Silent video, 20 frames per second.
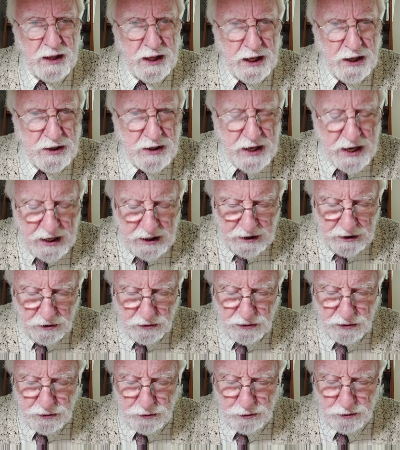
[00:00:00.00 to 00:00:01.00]
in any
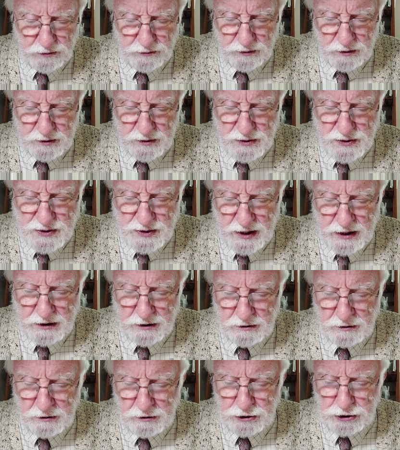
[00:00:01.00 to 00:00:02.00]
thoughtful and
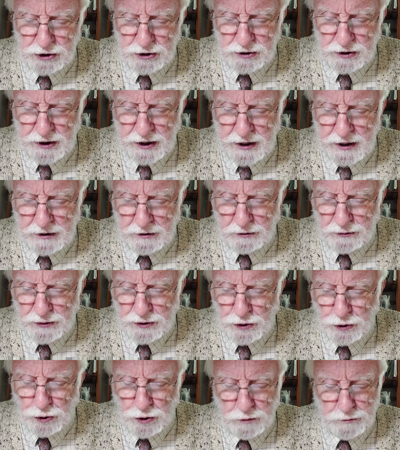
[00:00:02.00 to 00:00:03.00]
psychologically
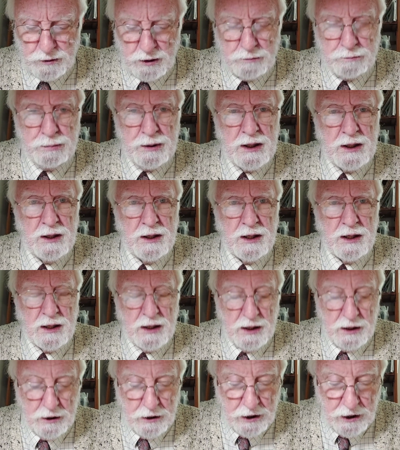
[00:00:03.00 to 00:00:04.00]
healthy human
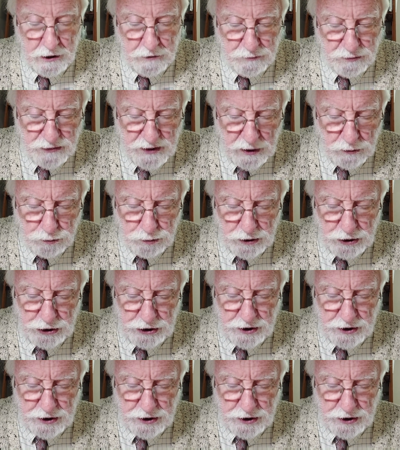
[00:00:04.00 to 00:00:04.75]
being, that would